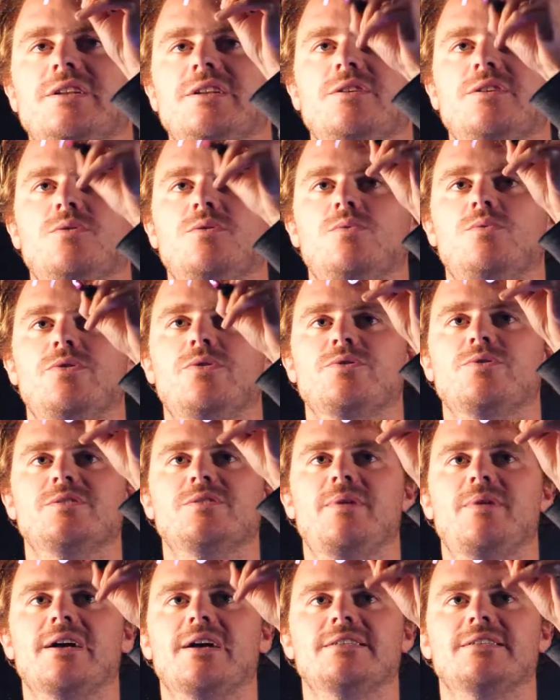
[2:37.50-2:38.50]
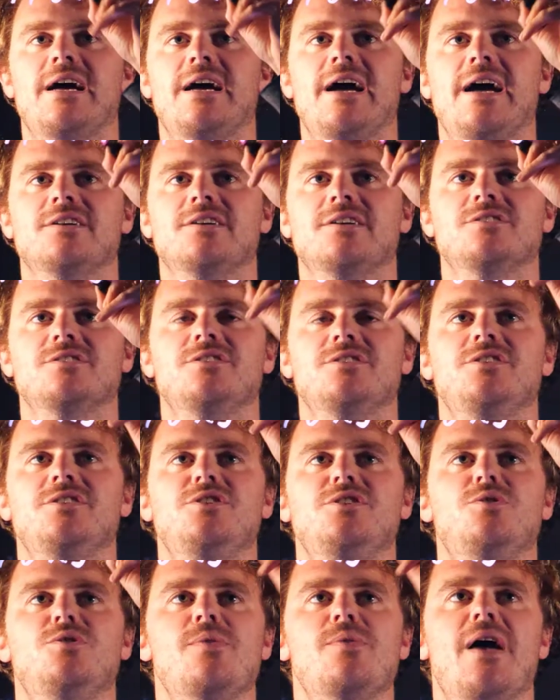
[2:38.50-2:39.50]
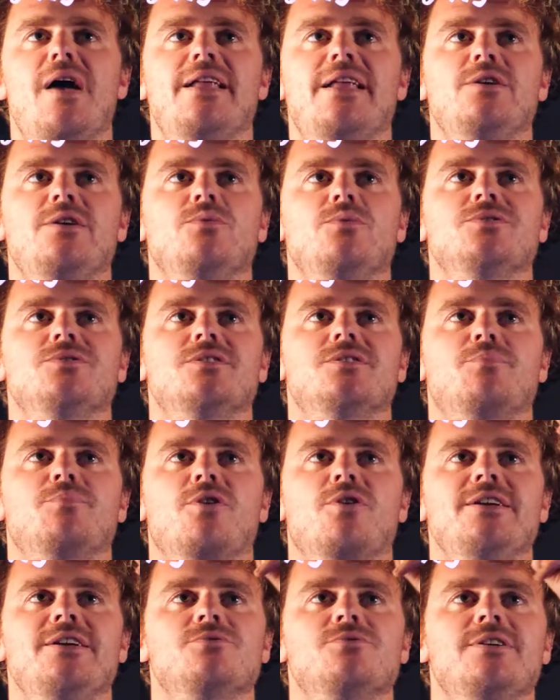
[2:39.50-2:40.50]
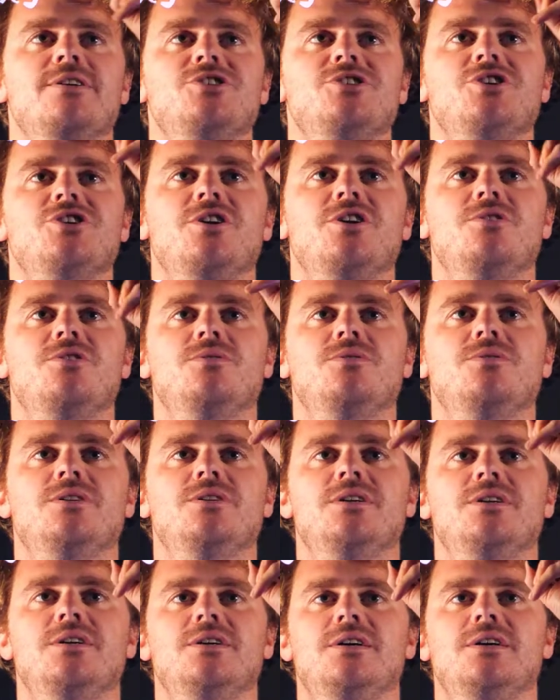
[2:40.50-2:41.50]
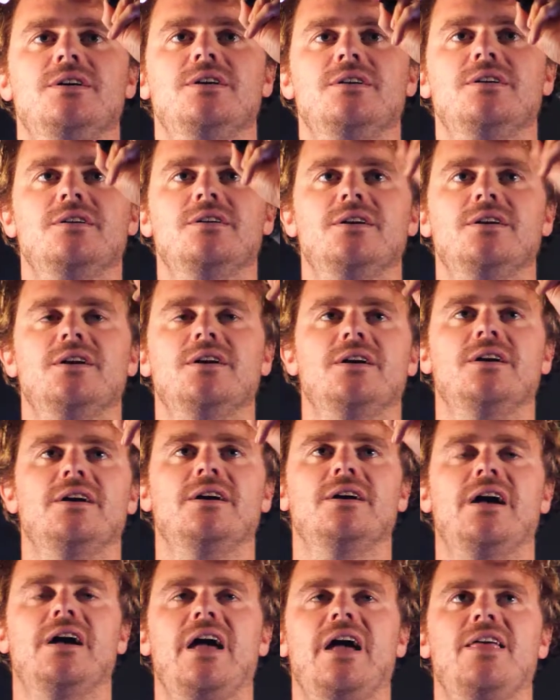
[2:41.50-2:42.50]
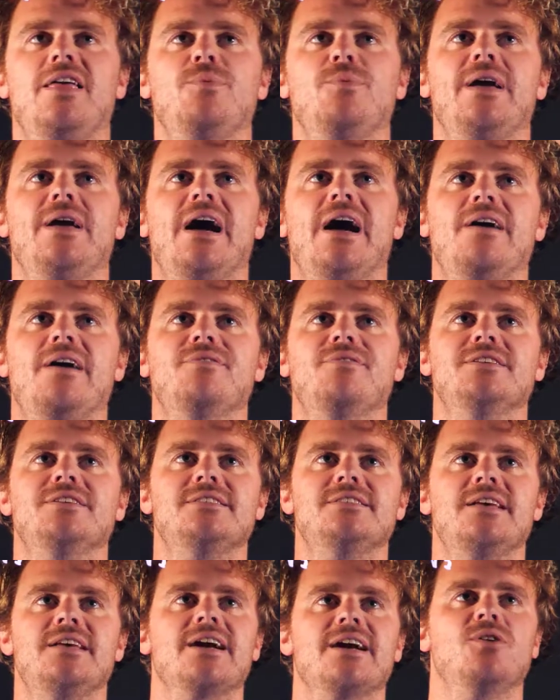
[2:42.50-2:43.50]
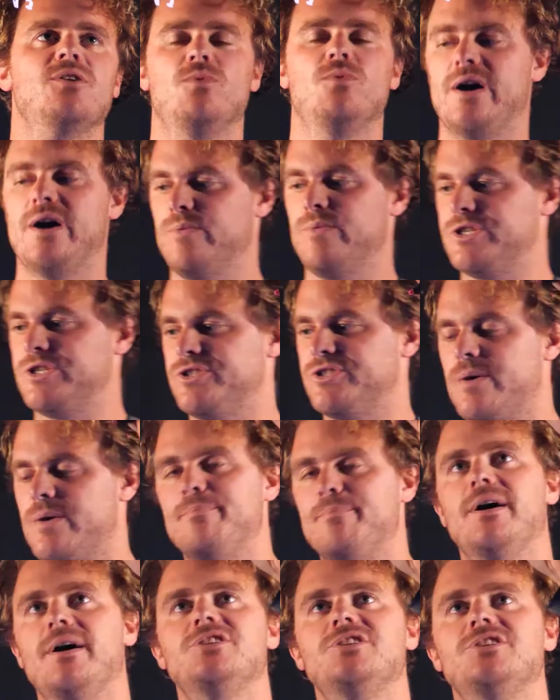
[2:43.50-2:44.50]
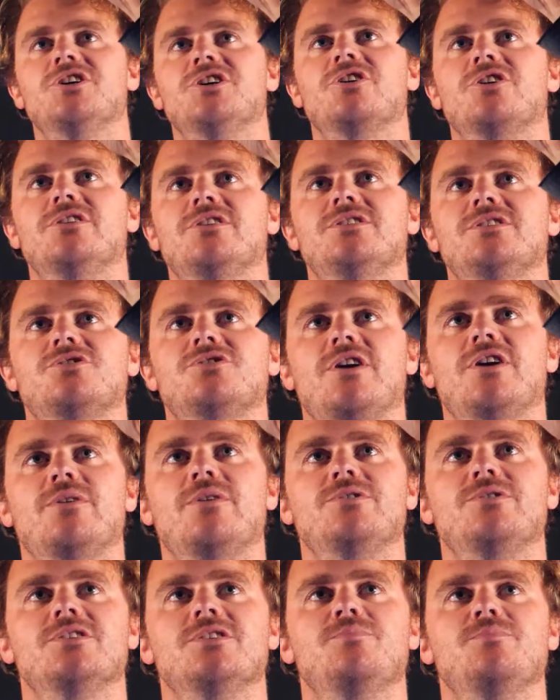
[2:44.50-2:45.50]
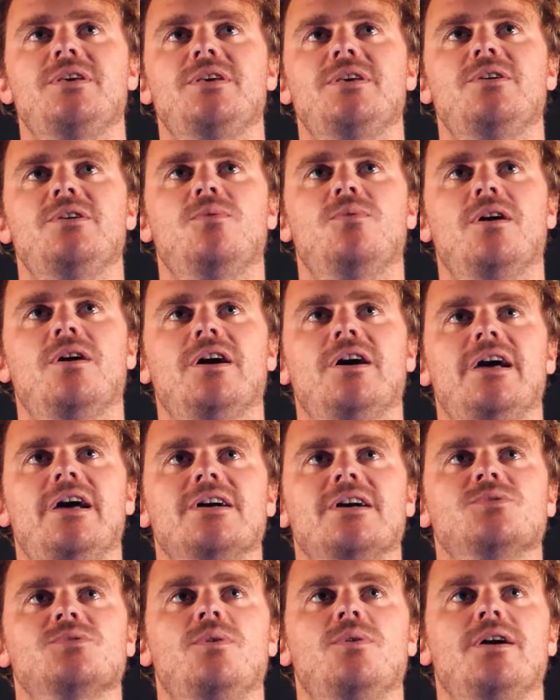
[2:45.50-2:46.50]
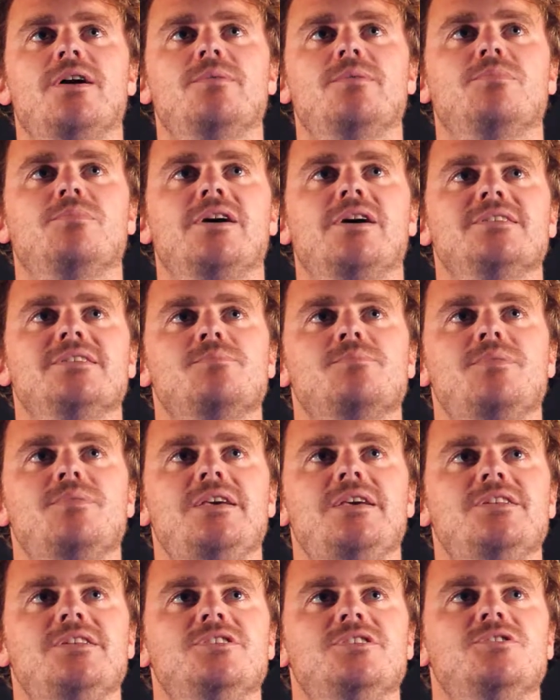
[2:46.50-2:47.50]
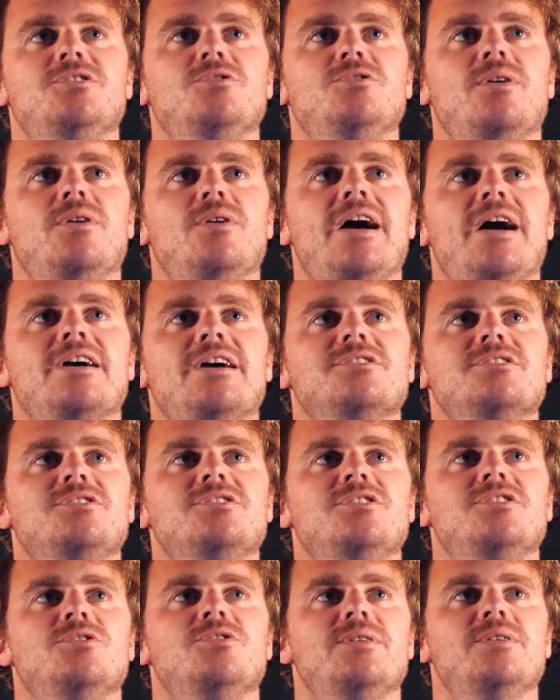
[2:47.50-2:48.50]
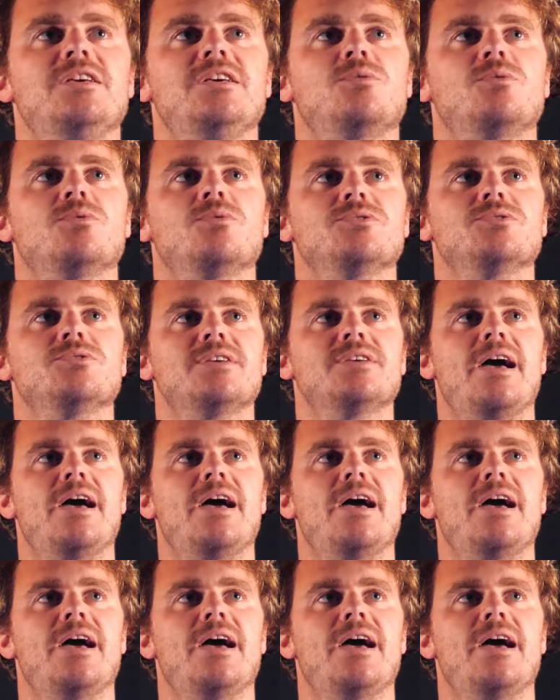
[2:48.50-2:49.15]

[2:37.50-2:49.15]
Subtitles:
with respect to x2, and that equals the price ratio. And then we have the second one, which is our budget constraint, which is P1 x1 plus P2 x2 equals m.